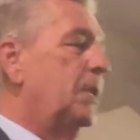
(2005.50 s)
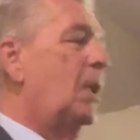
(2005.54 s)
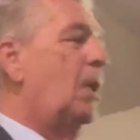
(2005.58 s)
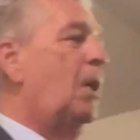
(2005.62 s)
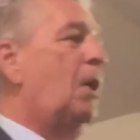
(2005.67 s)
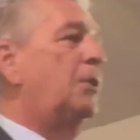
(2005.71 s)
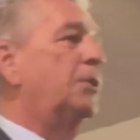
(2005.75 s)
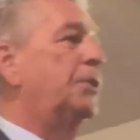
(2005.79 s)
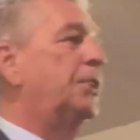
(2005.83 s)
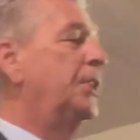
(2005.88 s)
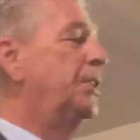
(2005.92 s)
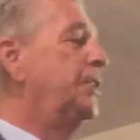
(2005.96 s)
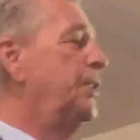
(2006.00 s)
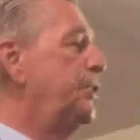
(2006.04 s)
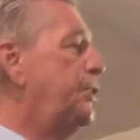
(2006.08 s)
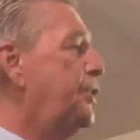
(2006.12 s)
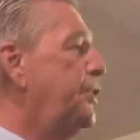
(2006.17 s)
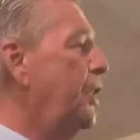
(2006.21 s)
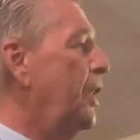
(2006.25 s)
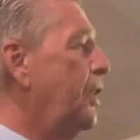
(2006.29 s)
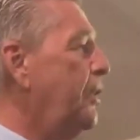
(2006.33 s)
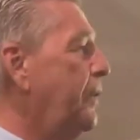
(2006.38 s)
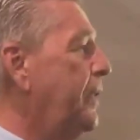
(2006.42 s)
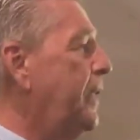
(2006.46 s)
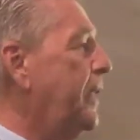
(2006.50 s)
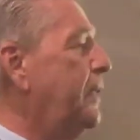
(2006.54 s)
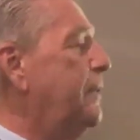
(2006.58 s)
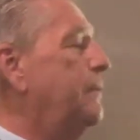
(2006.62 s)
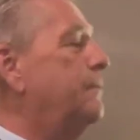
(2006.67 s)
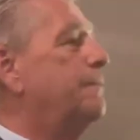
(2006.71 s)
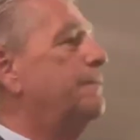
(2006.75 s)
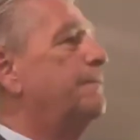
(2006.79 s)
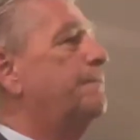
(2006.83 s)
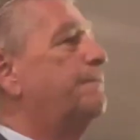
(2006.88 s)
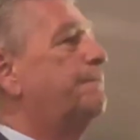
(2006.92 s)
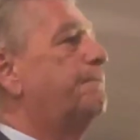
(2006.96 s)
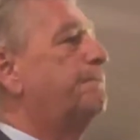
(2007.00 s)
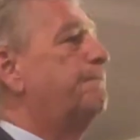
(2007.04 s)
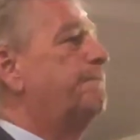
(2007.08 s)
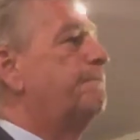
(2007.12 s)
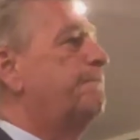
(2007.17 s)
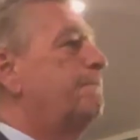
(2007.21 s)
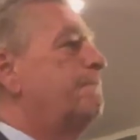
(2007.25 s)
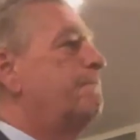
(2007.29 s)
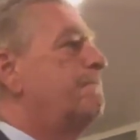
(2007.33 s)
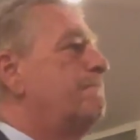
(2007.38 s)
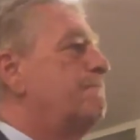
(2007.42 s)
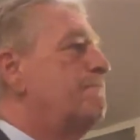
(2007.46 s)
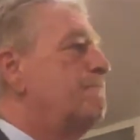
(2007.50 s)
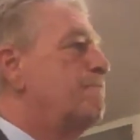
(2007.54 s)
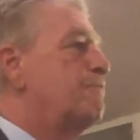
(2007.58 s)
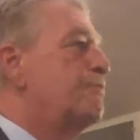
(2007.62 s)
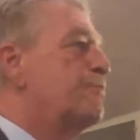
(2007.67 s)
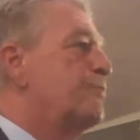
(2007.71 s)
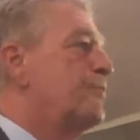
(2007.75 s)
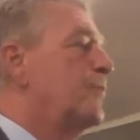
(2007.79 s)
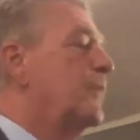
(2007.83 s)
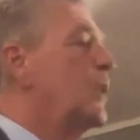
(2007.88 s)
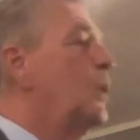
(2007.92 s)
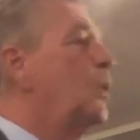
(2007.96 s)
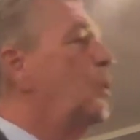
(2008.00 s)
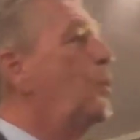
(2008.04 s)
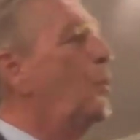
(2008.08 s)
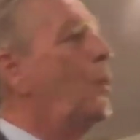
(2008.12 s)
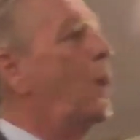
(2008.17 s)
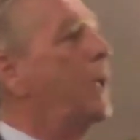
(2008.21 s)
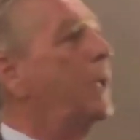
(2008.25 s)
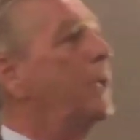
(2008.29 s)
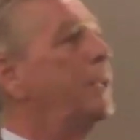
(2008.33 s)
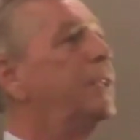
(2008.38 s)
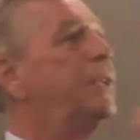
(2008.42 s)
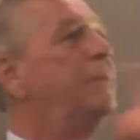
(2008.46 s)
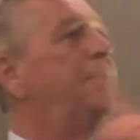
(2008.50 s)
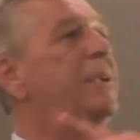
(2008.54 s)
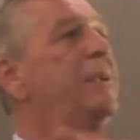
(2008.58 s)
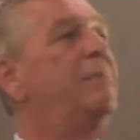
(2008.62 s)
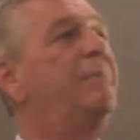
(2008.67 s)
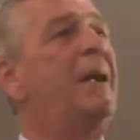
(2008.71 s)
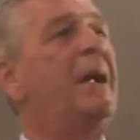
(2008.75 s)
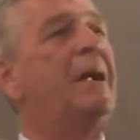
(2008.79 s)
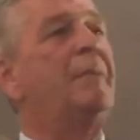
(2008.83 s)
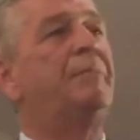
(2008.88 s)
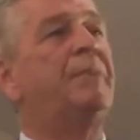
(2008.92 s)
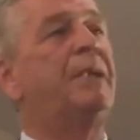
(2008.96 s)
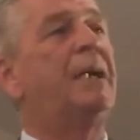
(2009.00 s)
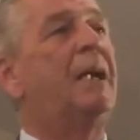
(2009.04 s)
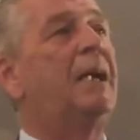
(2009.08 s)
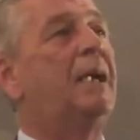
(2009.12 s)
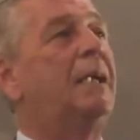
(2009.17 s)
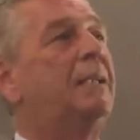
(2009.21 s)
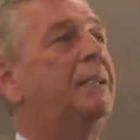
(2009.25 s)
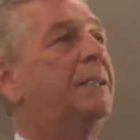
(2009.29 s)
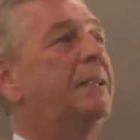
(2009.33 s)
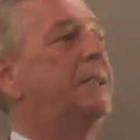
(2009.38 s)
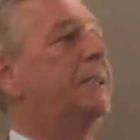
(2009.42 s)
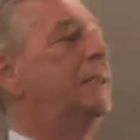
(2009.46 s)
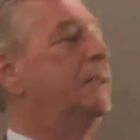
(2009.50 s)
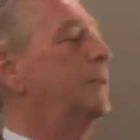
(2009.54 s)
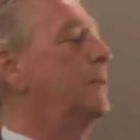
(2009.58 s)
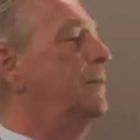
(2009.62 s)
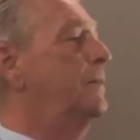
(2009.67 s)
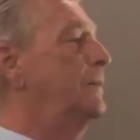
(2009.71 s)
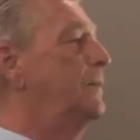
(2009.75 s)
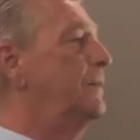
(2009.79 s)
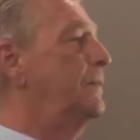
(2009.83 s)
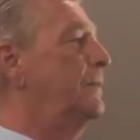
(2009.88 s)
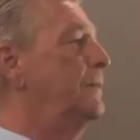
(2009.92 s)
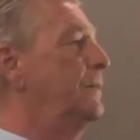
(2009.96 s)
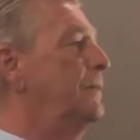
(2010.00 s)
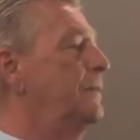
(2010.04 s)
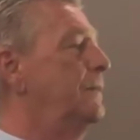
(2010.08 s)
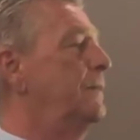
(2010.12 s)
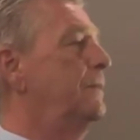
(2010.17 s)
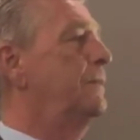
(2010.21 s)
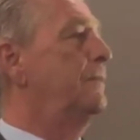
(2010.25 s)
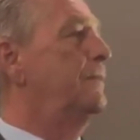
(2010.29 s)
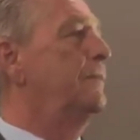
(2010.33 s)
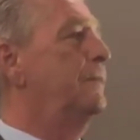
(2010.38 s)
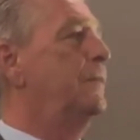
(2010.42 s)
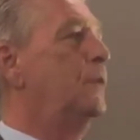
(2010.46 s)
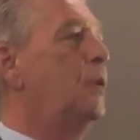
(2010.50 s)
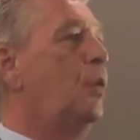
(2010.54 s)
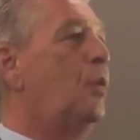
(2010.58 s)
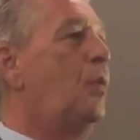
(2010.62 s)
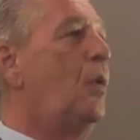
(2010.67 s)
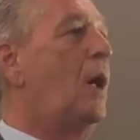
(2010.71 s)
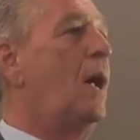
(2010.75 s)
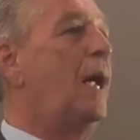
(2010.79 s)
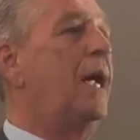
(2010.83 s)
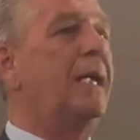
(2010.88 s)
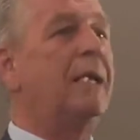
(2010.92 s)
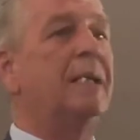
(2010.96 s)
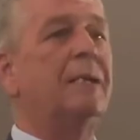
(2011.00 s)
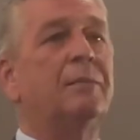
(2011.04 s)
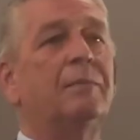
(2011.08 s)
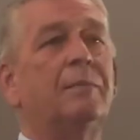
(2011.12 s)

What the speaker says: halted the chariot, wanted to be baptized. Why?